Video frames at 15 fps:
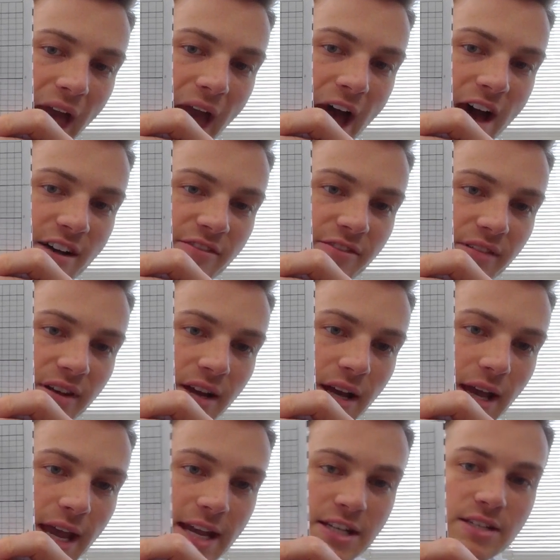have
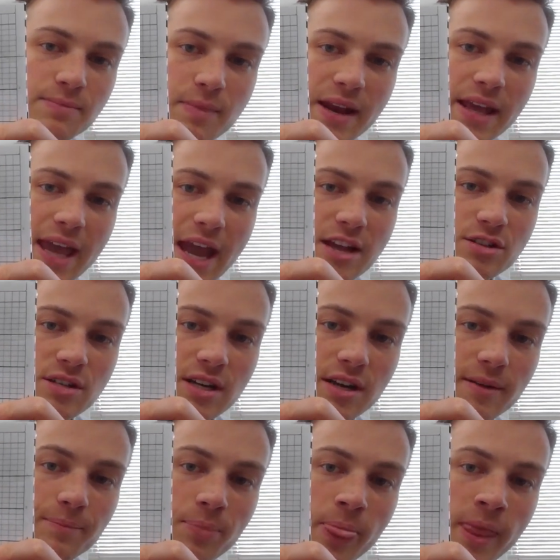each medication in
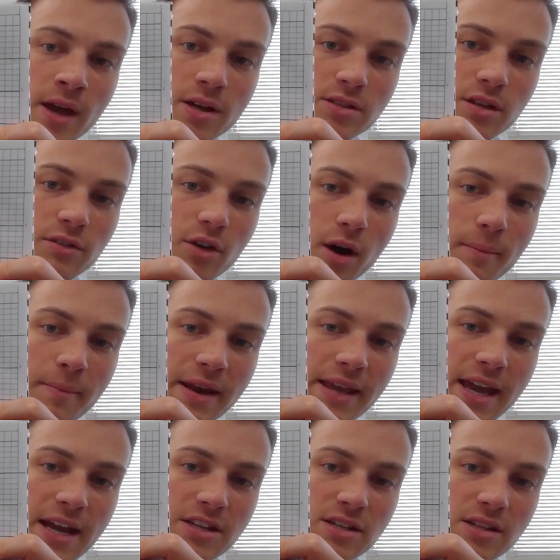it. So you've got a
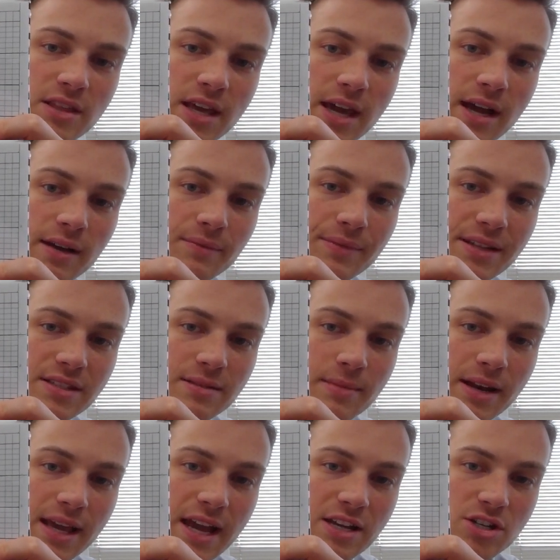medication there, that's the
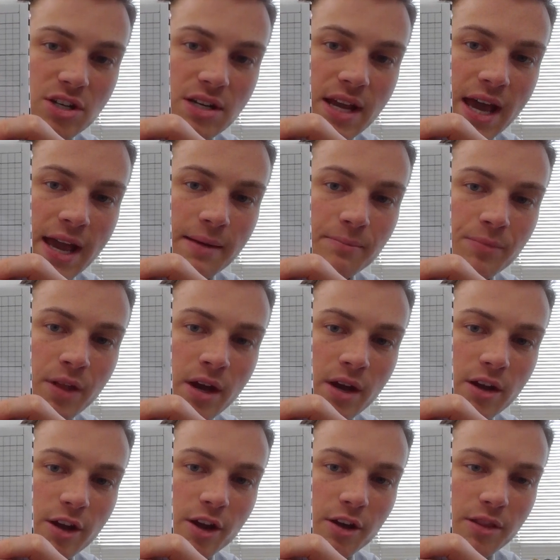medication name.
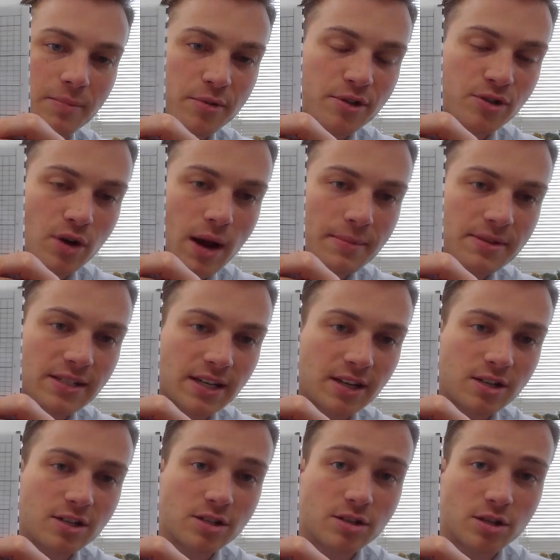You've got the prescriber
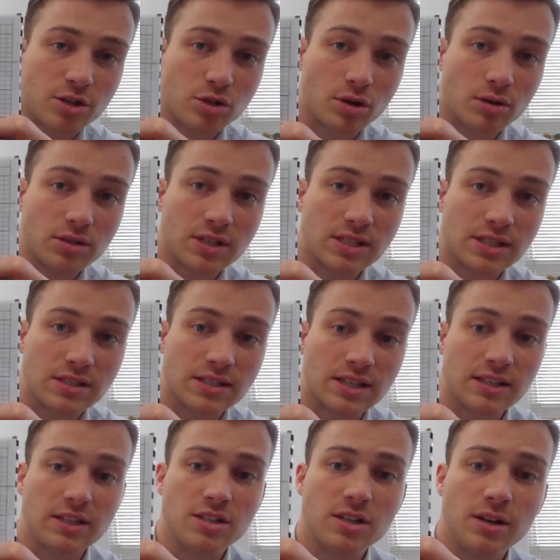signature, so the doctor's
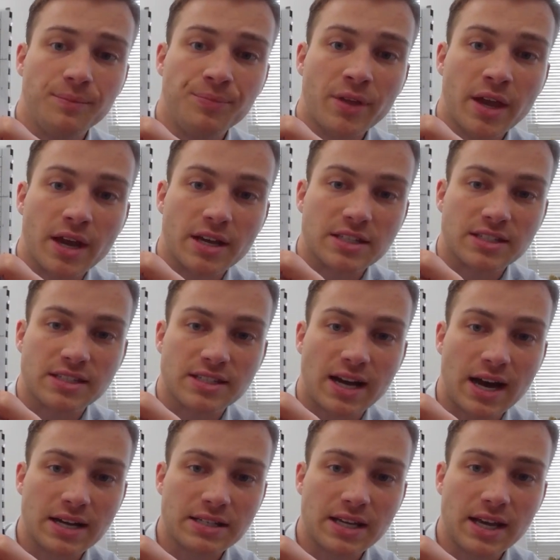signature,
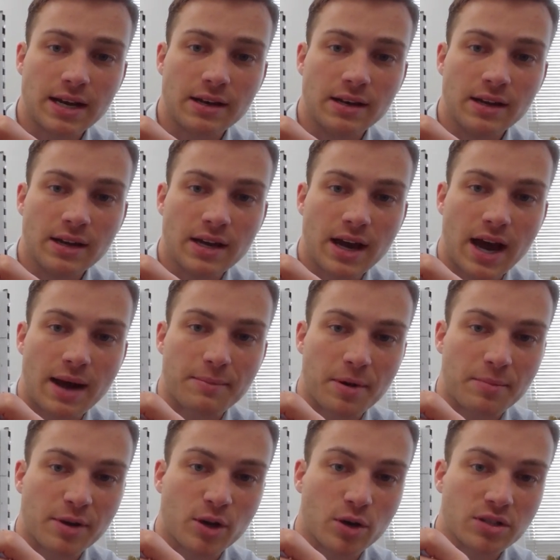start date.
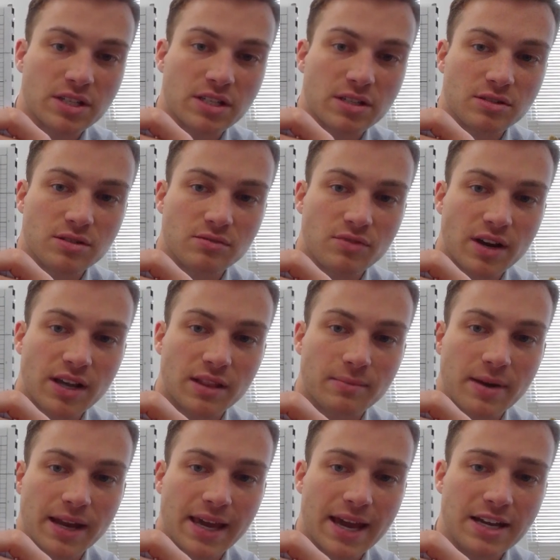And because this is a regular
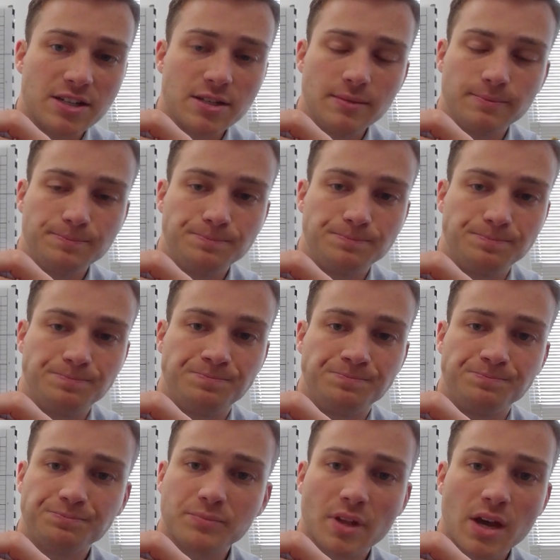
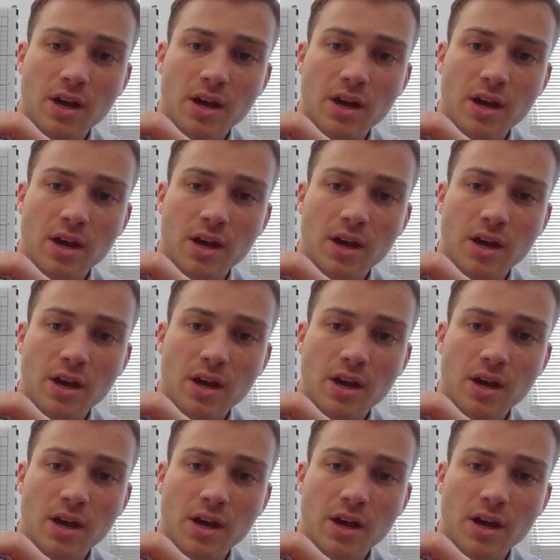medication,